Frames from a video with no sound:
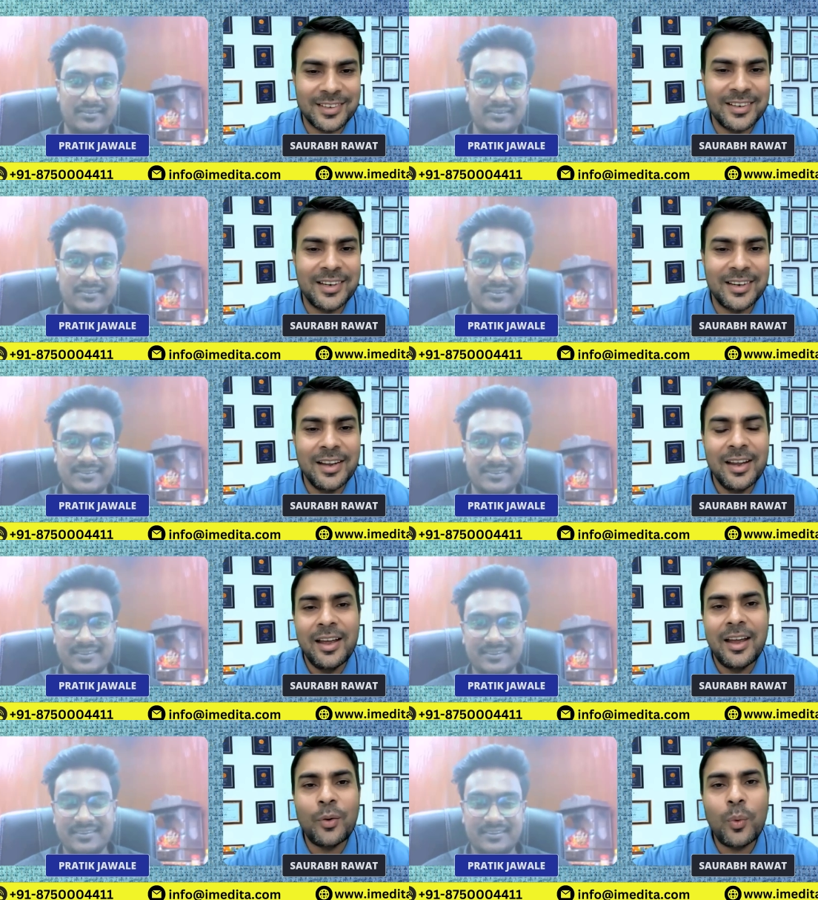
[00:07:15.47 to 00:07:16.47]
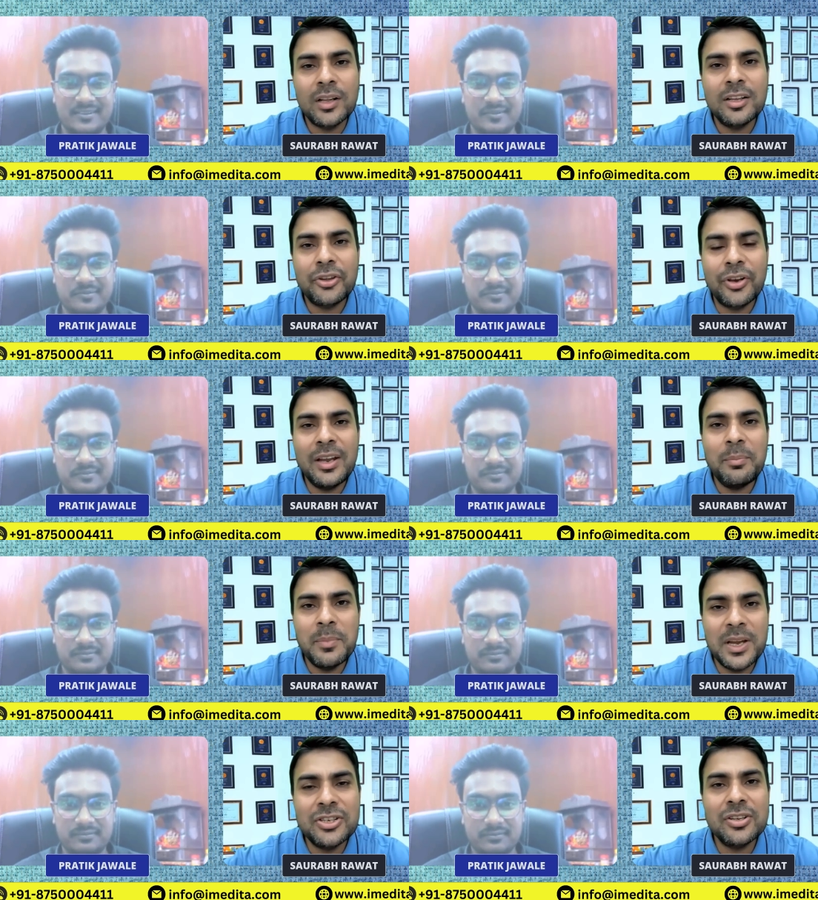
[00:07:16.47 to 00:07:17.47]
Speaker 1: Great. And what are the three
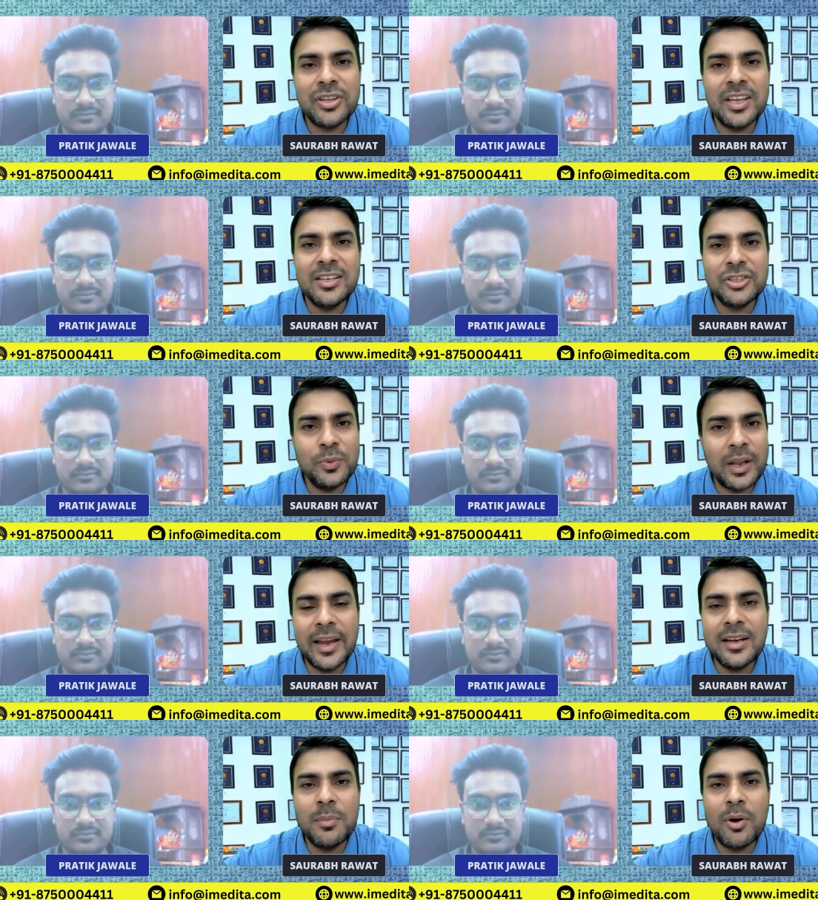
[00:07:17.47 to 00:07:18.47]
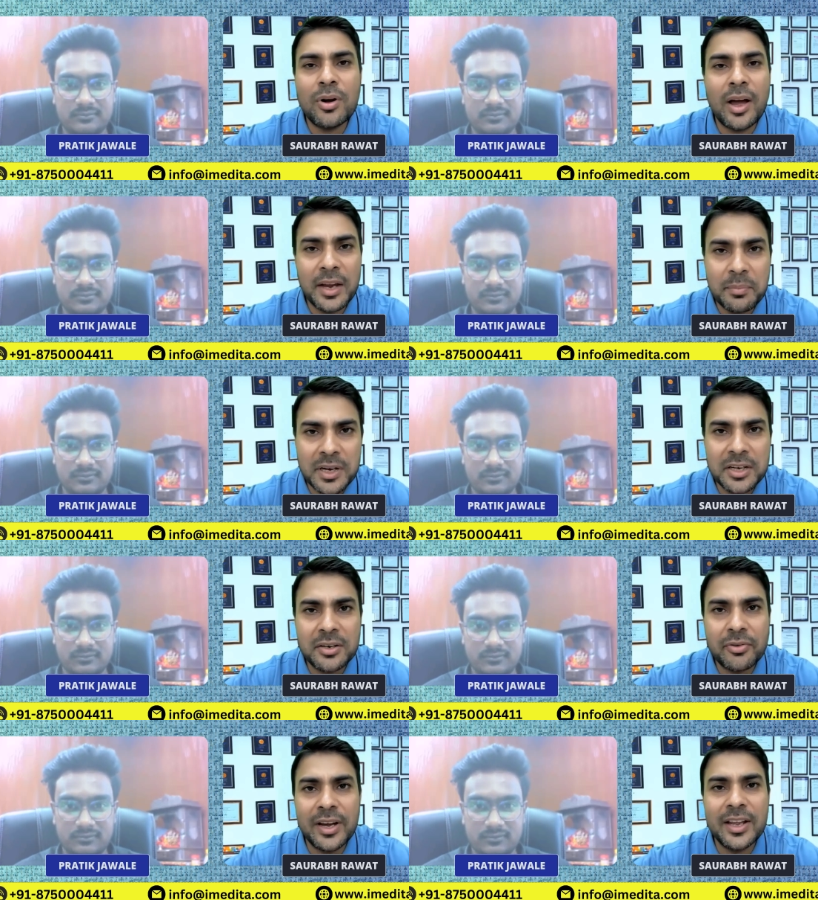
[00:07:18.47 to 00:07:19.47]
major things you liked about
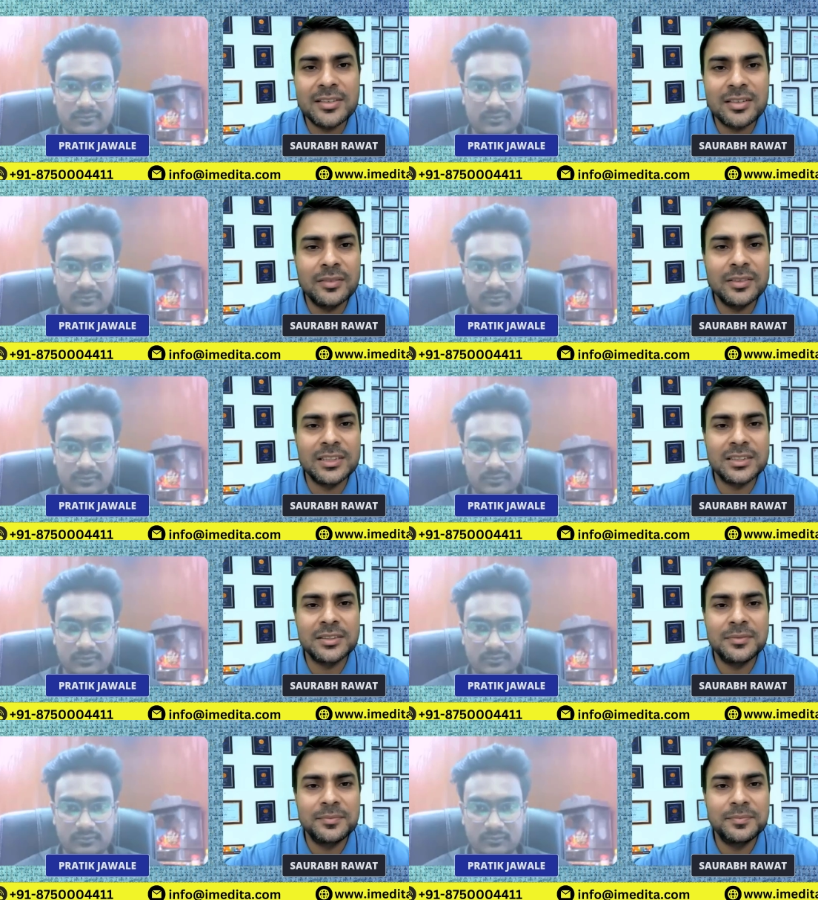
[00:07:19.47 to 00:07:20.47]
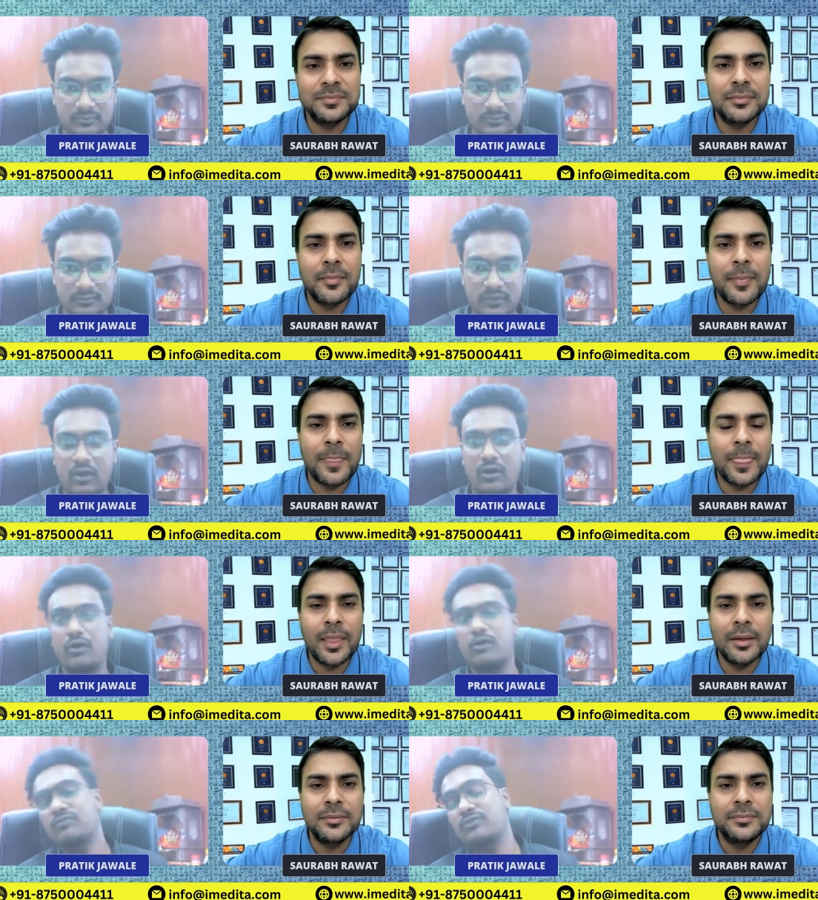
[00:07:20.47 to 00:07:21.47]
I-MEDITA training and services?
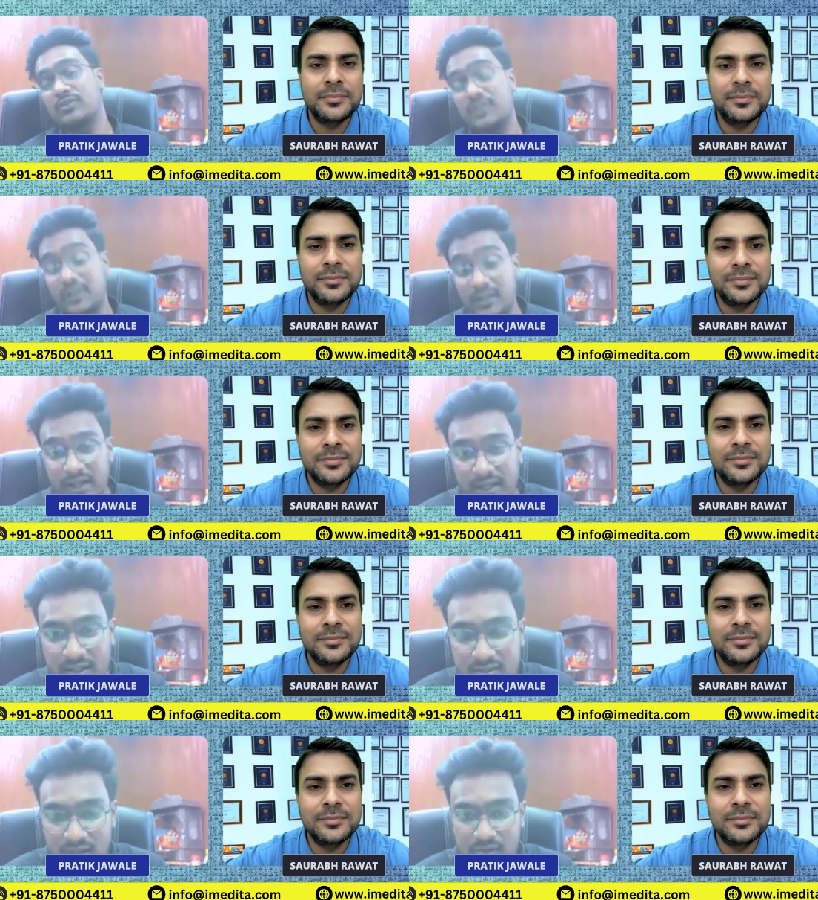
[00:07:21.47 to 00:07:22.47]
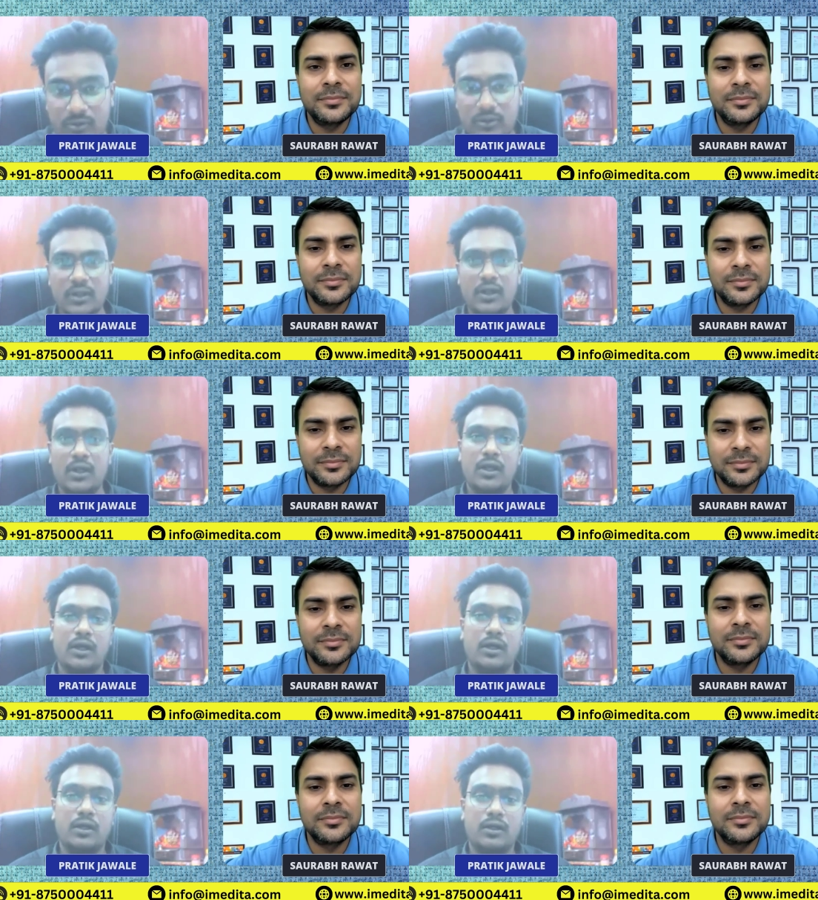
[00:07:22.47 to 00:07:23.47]
Speaker 2: Uh, of course, the trainers are good.
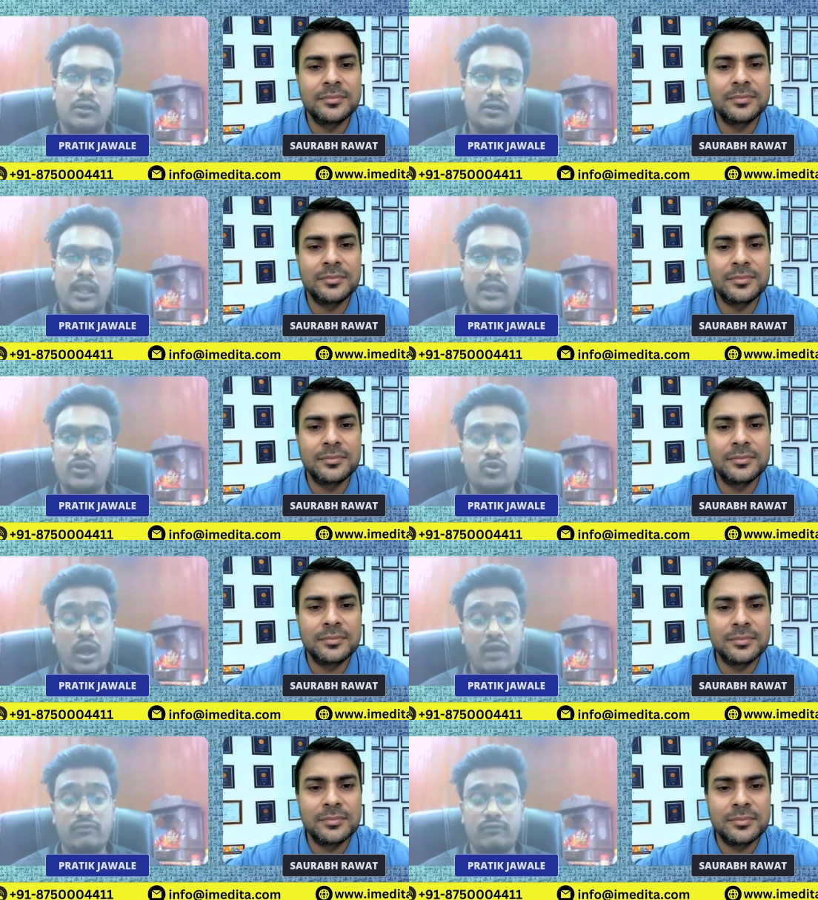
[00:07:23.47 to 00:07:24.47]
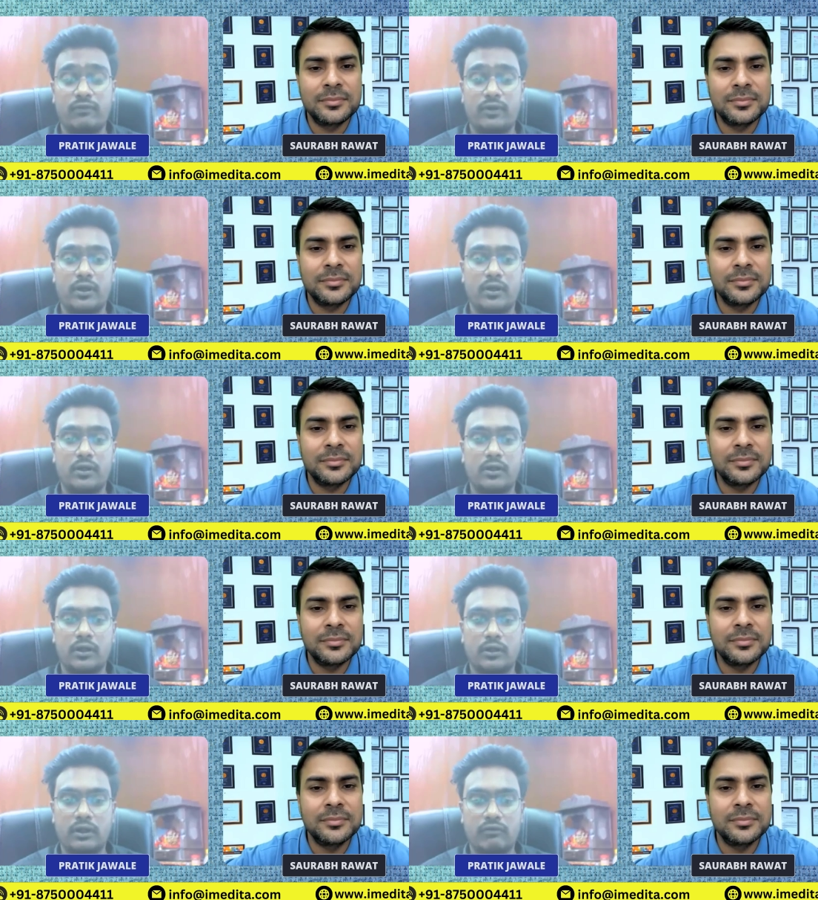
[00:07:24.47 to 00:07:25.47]
Uh, like you have
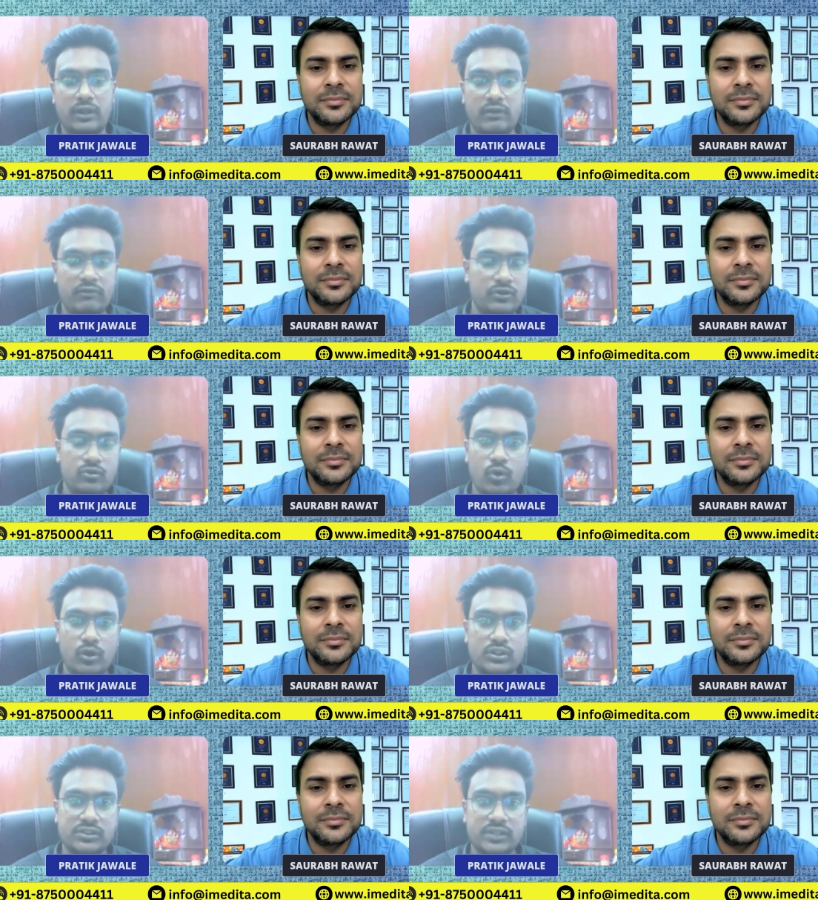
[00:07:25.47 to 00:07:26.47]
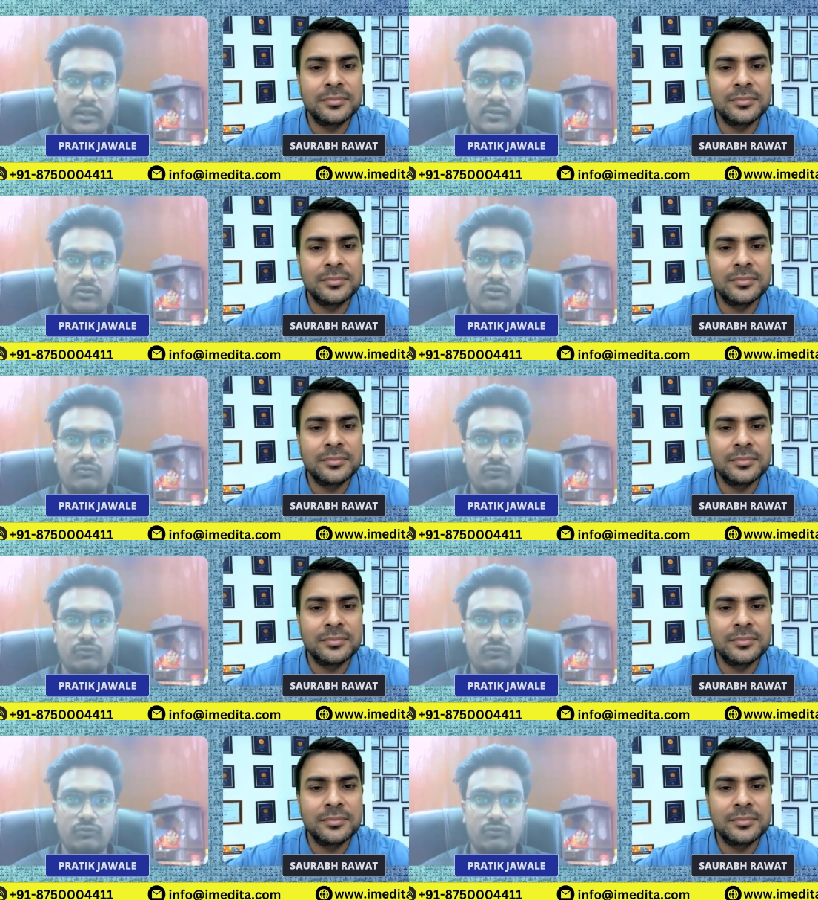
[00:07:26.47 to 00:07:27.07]
uh whenever you want just access of